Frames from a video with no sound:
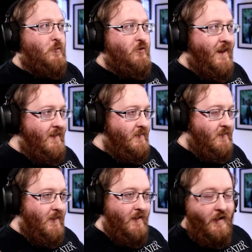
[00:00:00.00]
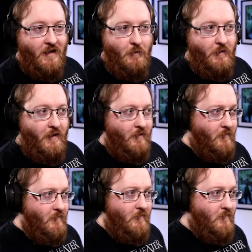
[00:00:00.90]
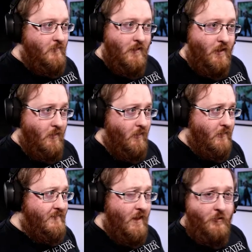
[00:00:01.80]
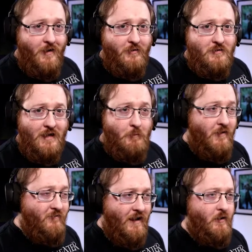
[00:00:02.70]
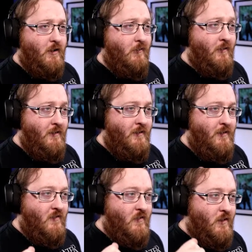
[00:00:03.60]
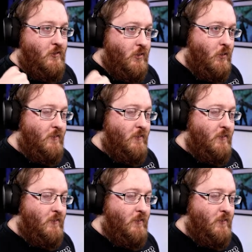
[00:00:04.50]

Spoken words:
Trent and Hakimi are down at the same value. So you